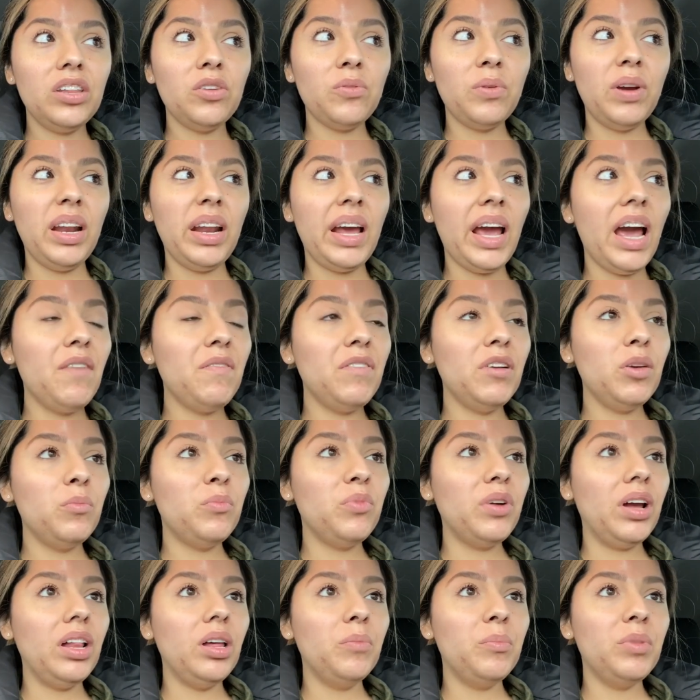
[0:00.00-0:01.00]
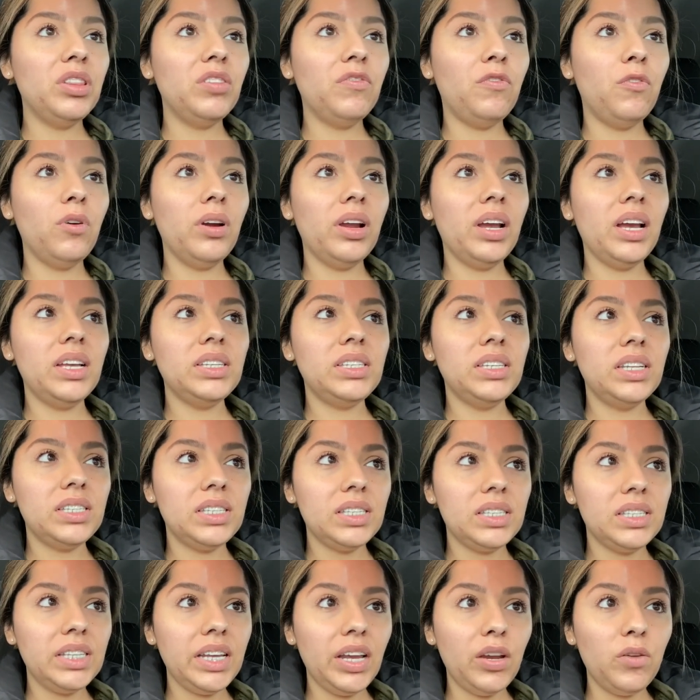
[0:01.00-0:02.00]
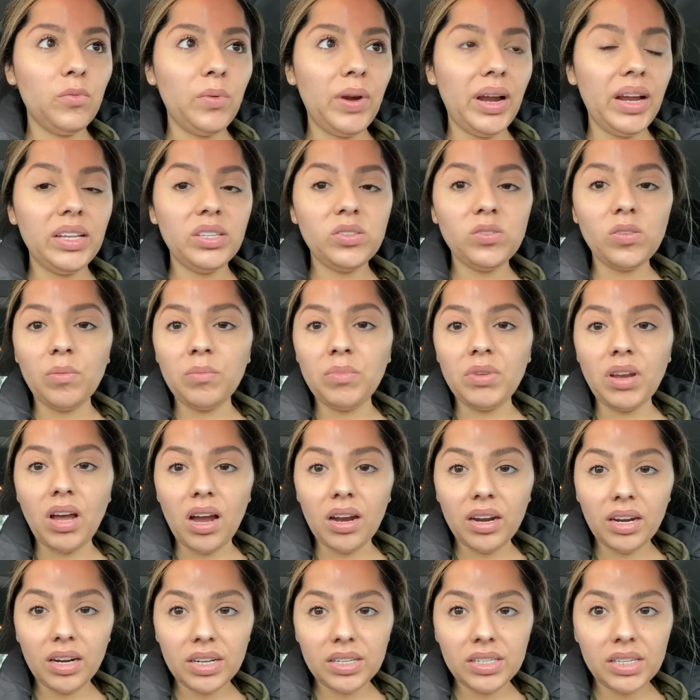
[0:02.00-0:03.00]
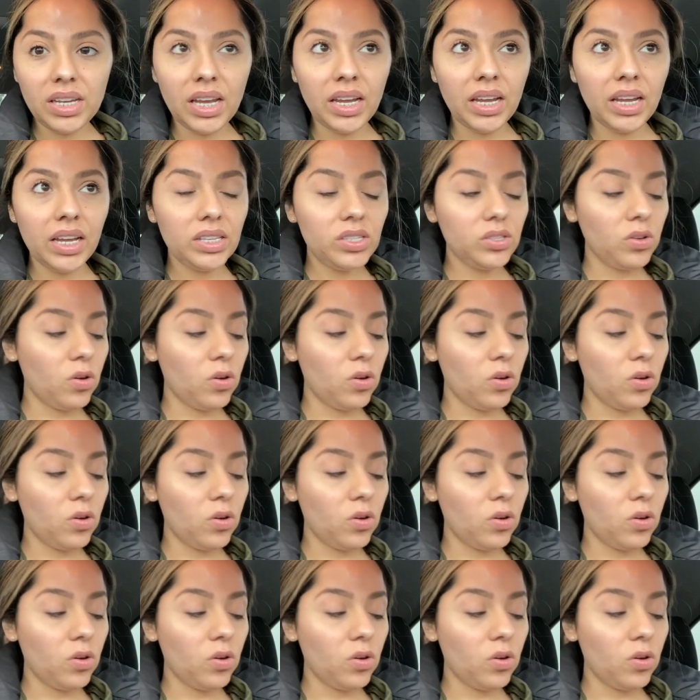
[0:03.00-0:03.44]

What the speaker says: in the rain. I have an umbrella, but the forecast doesn't say rain, so I'm not gonna take it.